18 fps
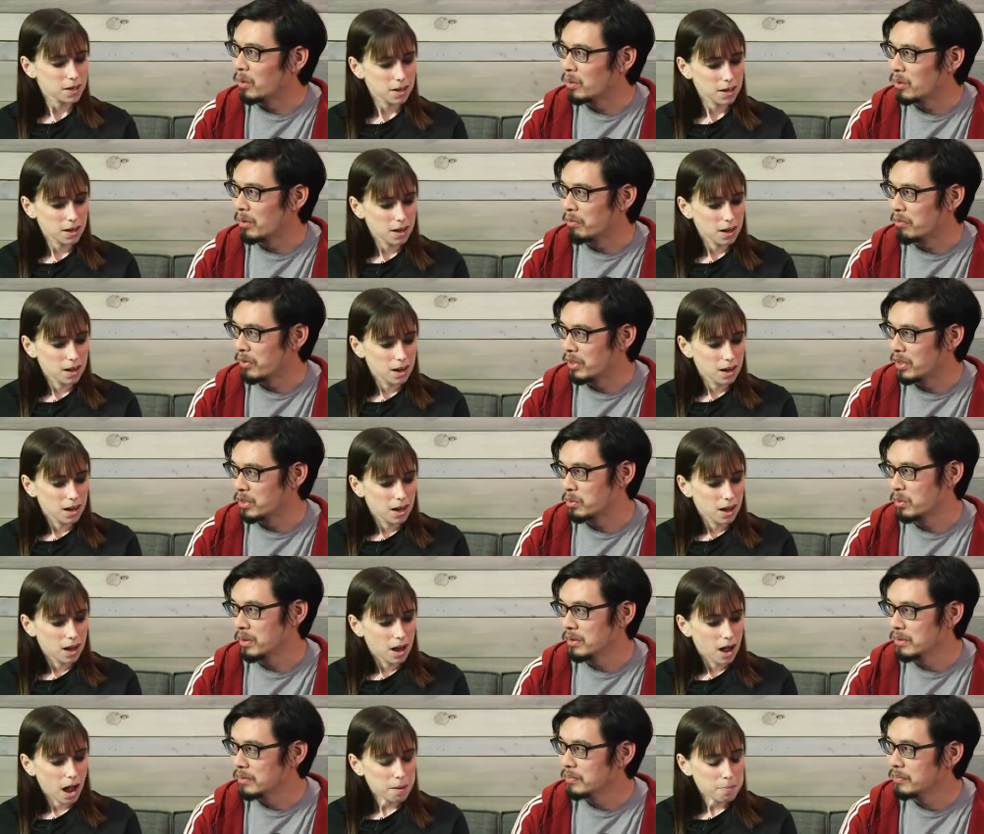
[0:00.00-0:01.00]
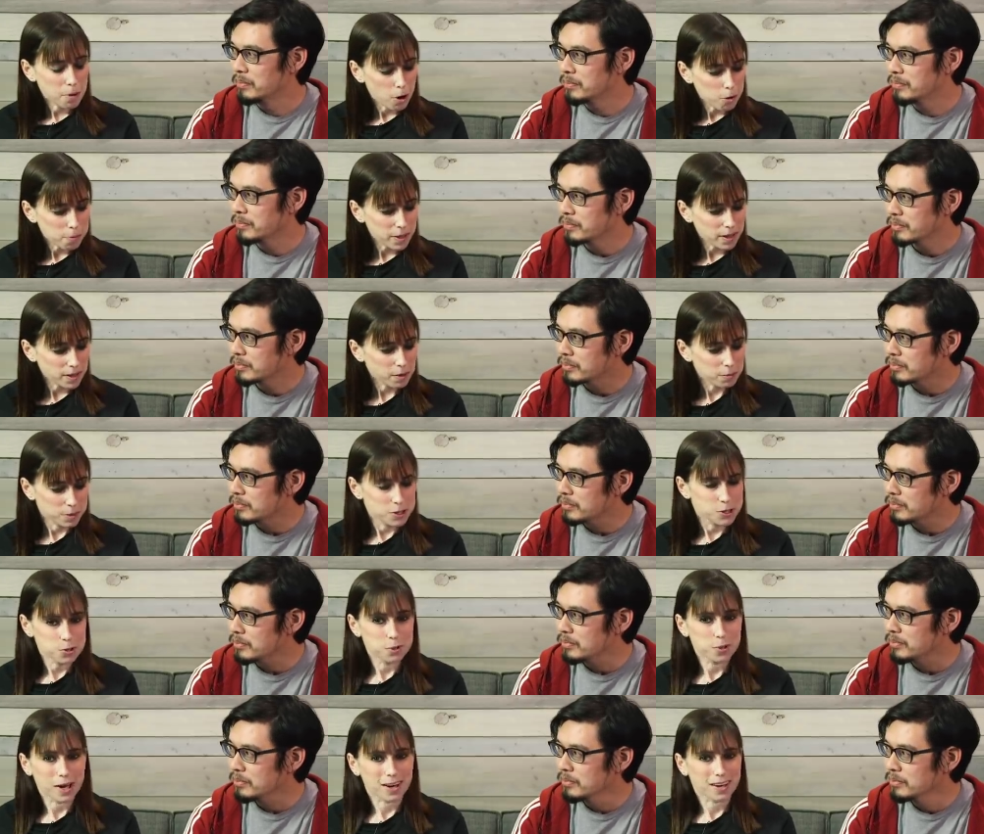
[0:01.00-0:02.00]
Speaker 1: to hold up for this one.
Speaker 2: I'm hoping that we
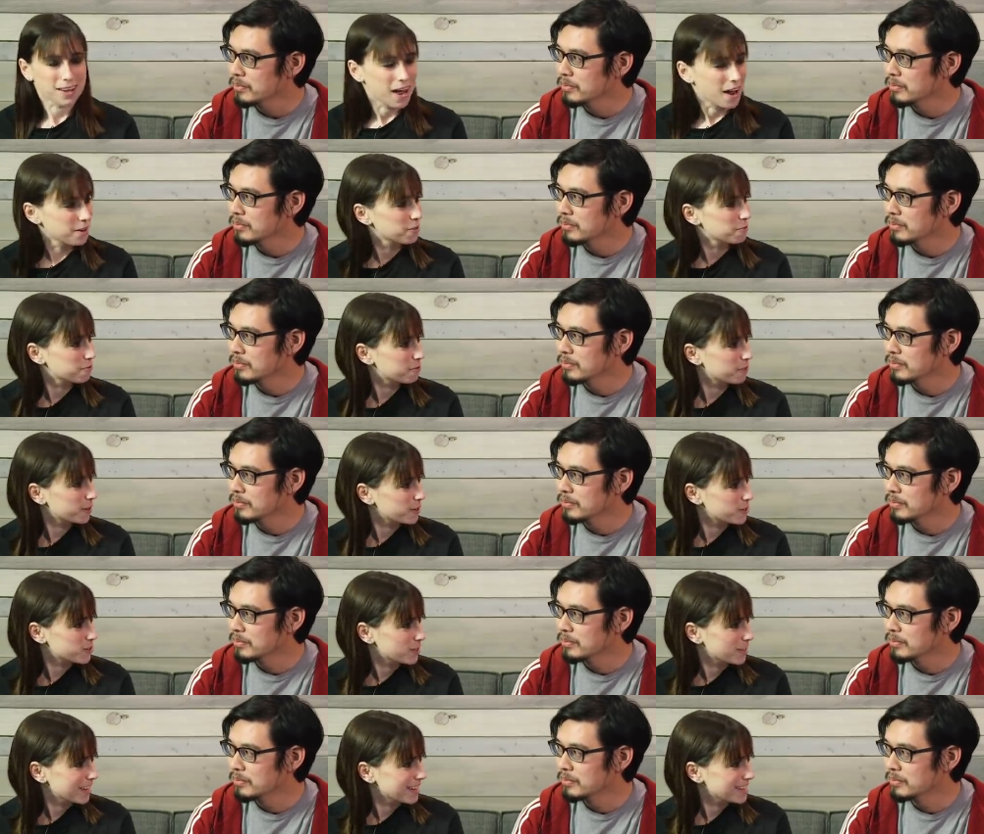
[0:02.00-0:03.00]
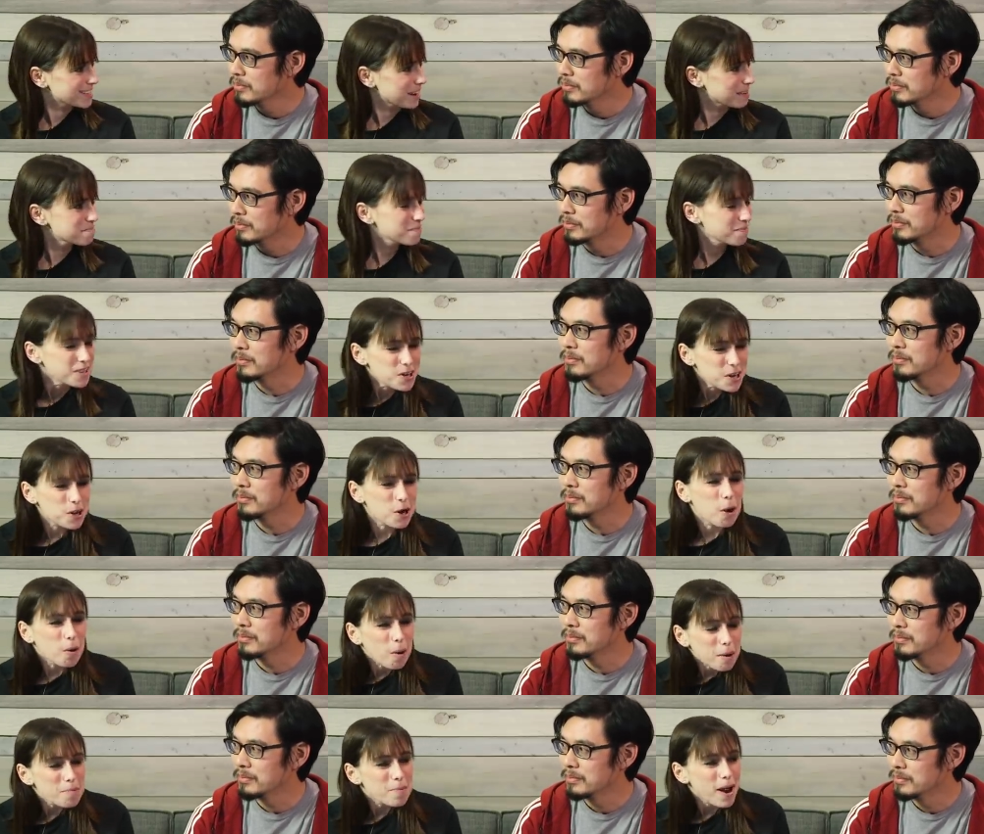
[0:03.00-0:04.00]
do get a lot new footage in this. I'm, mm -hmm. you
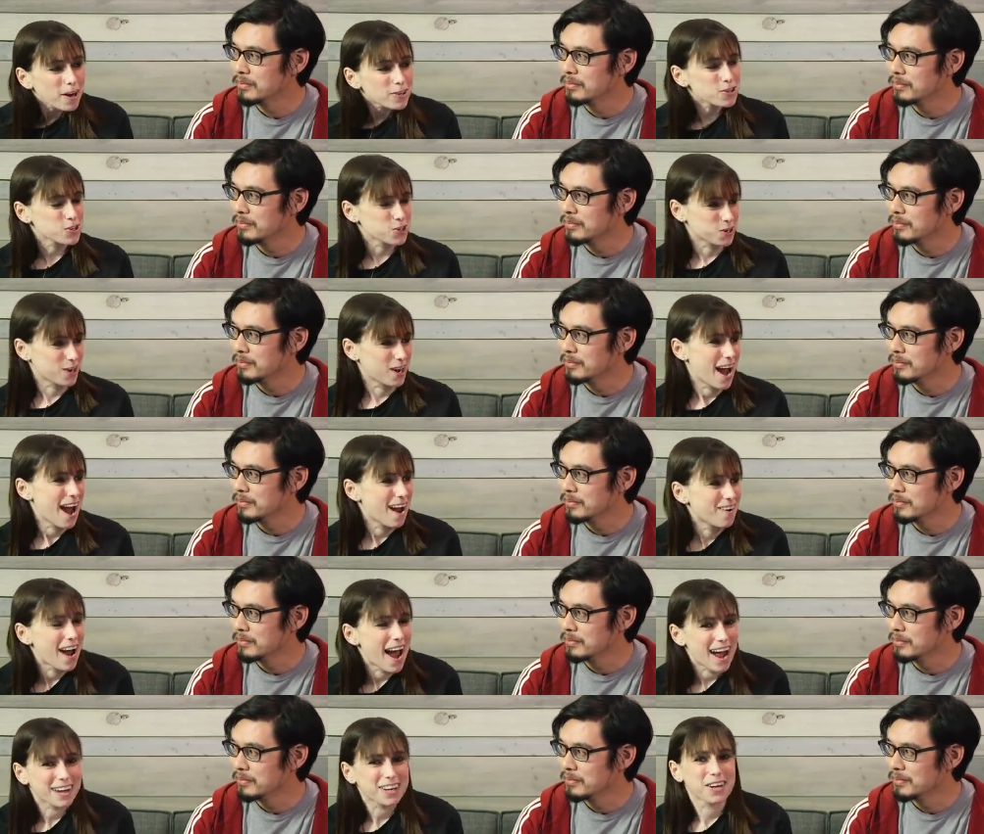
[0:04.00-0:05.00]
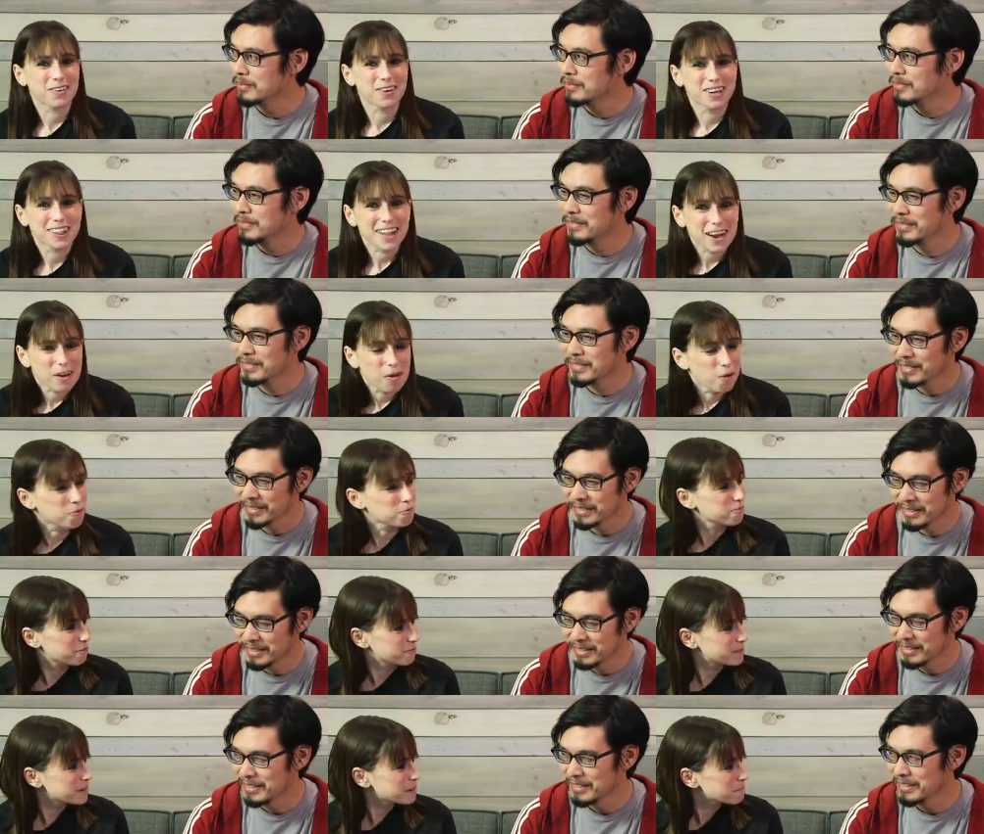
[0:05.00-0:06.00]
know, I'm not sure how accurate that whole
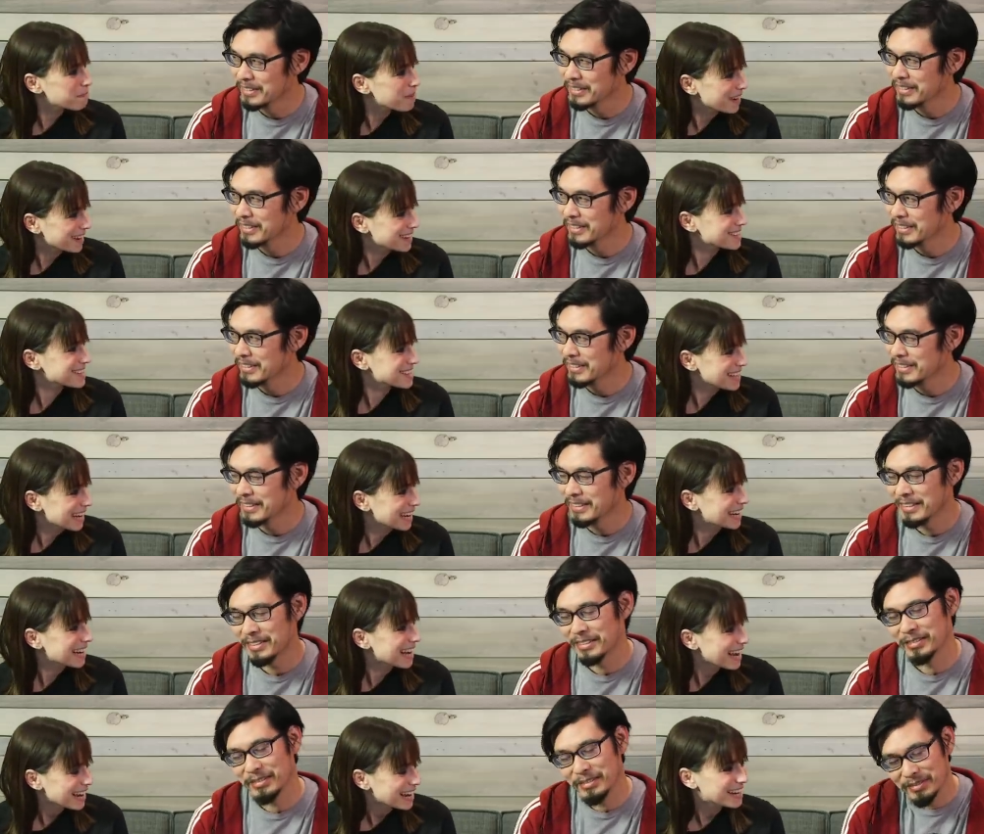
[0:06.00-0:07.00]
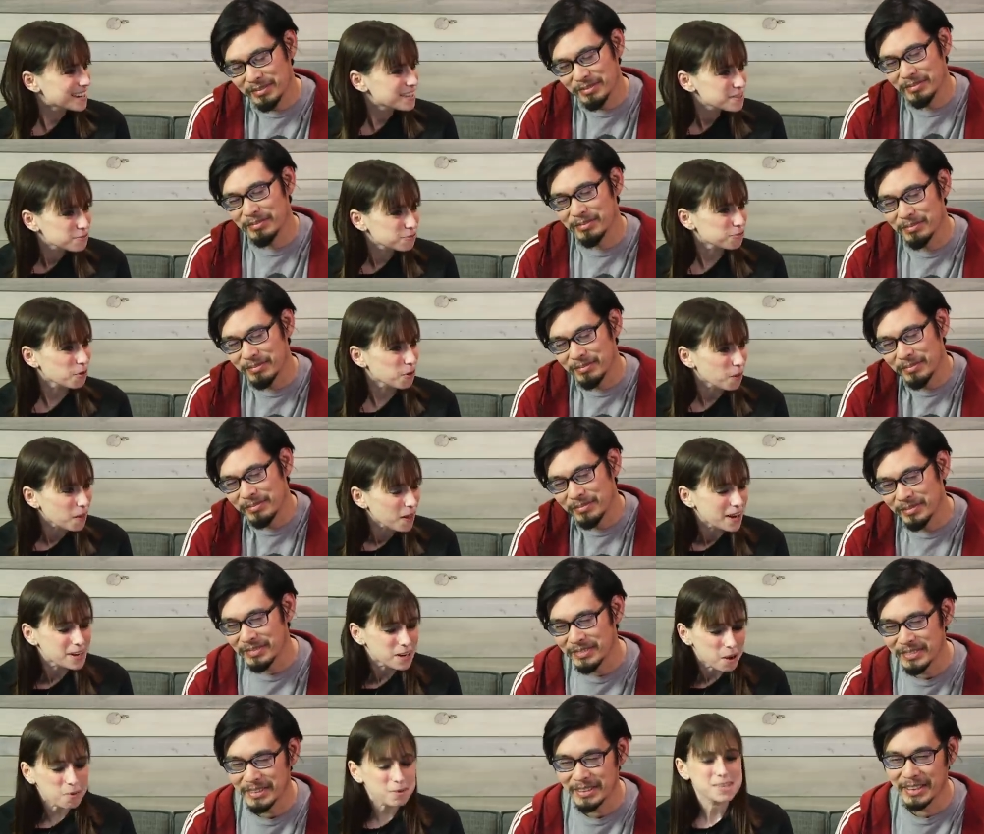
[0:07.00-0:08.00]
15 minutes thing is. For all
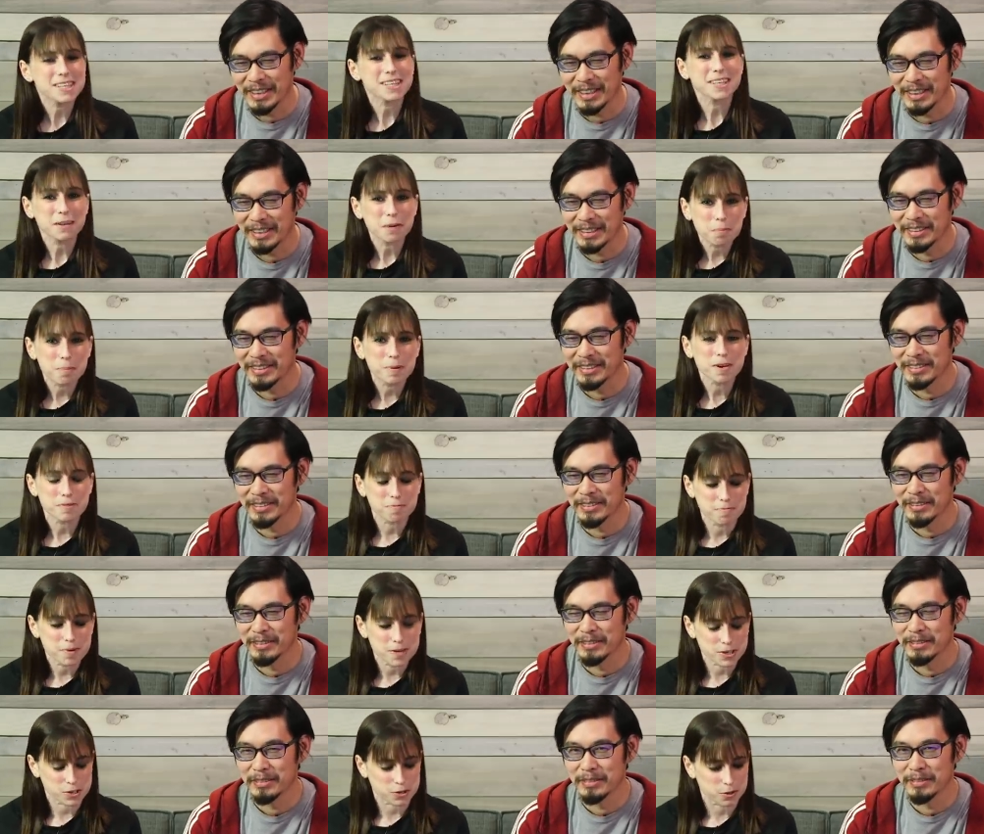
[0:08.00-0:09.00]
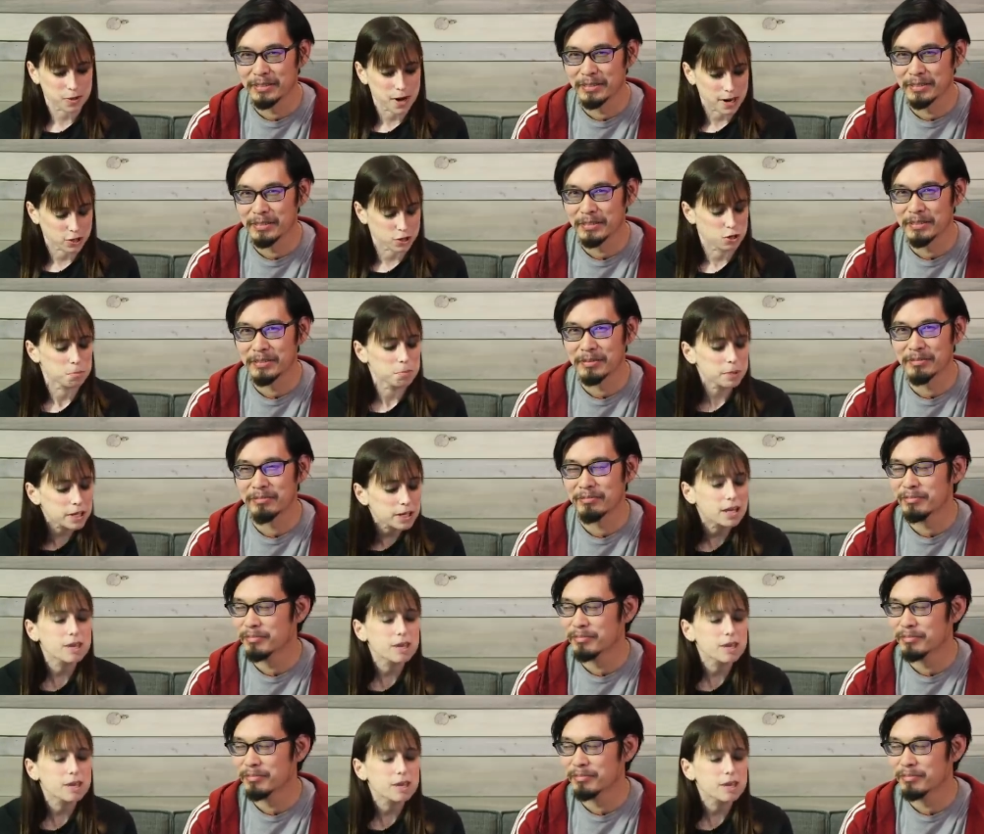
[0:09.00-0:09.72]
I know, it's yeah. a little bit of misdirection. But